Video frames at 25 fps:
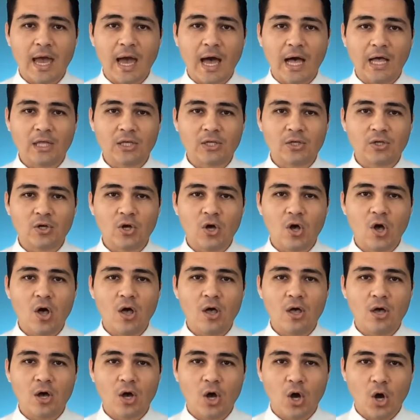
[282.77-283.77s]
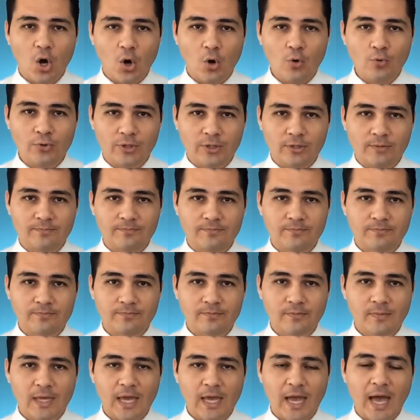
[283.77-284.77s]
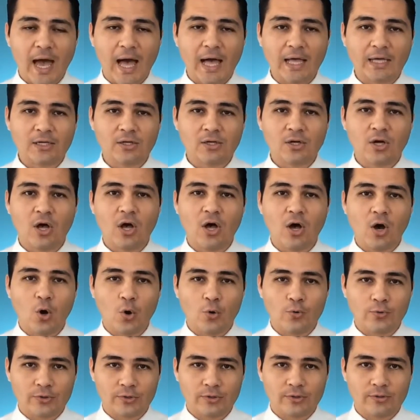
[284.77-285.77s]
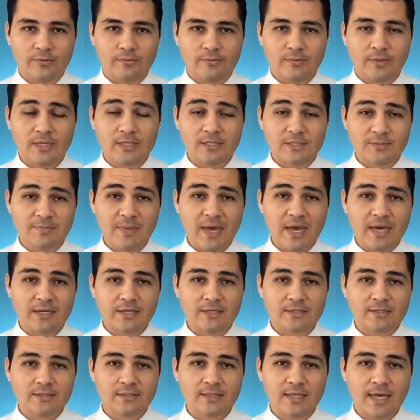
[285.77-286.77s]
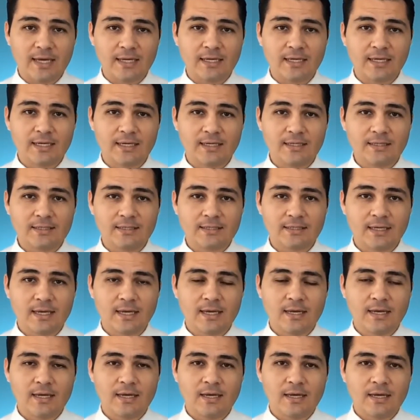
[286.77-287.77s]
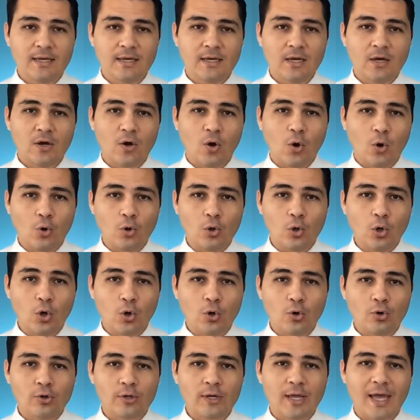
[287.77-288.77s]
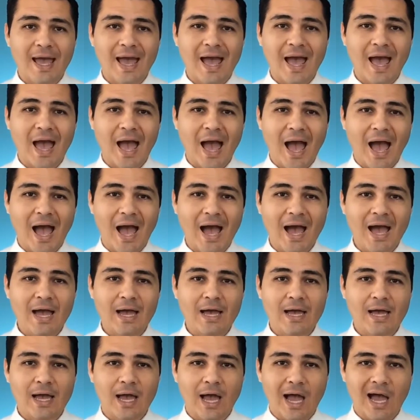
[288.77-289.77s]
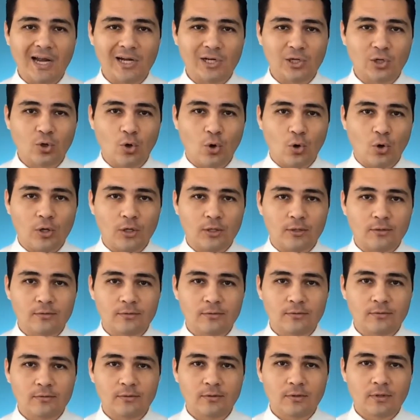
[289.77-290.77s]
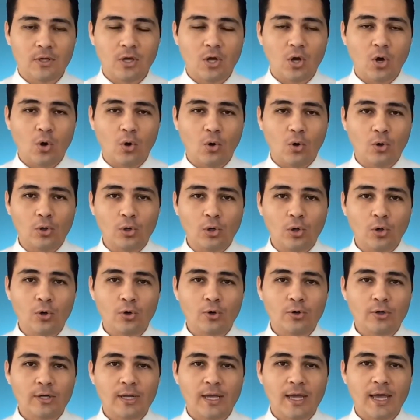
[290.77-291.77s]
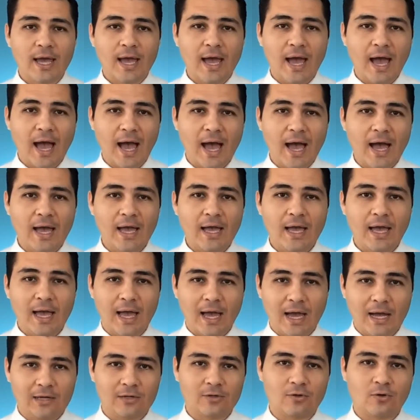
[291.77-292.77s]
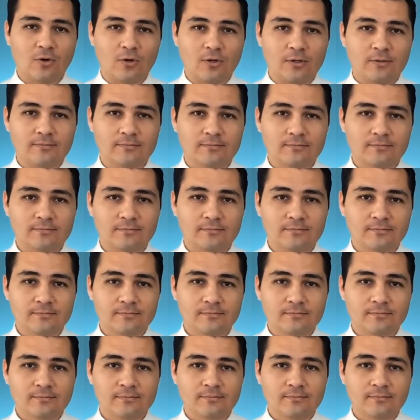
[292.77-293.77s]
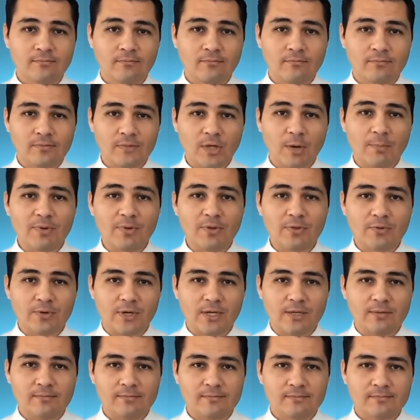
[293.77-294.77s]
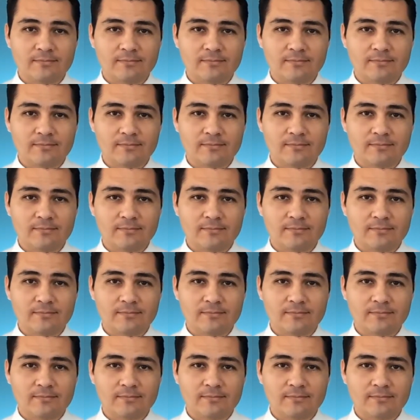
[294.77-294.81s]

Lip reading: alcohol odor. Alcohol odor. In Spanish, that is olor a alcohol. Olor a alcohol. Number 3,